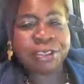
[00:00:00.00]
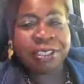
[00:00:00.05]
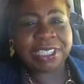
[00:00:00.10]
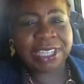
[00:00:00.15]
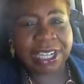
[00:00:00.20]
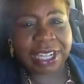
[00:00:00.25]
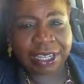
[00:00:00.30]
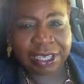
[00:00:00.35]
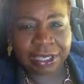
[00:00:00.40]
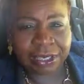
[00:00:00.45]

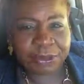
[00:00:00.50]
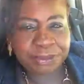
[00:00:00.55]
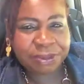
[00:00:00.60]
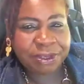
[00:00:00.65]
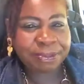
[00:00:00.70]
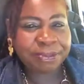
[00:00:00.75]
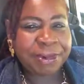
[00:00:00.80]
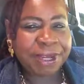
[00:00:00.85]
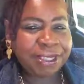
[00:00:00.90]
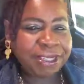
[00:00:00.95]
challenge
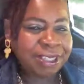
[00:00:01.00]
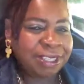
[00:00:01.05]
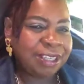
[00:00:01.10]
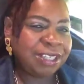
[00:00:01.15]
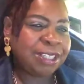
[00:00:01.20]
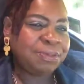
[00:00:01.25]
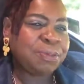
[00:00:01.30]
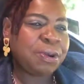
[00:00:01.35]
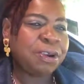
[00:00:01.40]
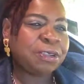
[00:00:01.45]
with
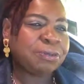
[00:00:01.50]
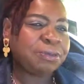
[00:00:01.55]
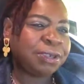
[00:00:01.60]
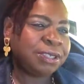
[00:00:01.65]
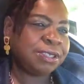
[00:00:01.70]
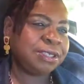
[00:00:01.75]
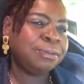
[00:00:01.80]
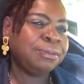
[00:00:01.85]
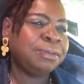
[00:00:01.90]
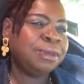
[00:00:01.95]
Montina Sparks
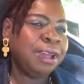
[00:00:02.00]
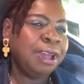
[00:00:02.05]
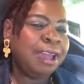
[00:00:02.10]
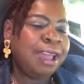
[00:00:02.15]
Wisdom.